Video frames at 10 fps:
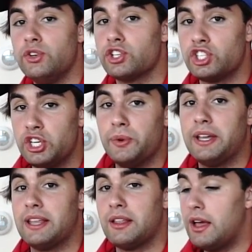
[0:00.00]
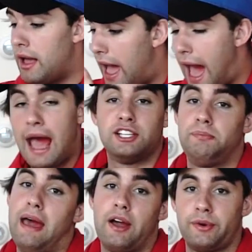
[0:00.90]
you're doing it ass
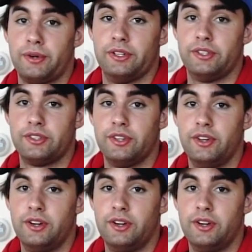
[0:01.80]
backwards.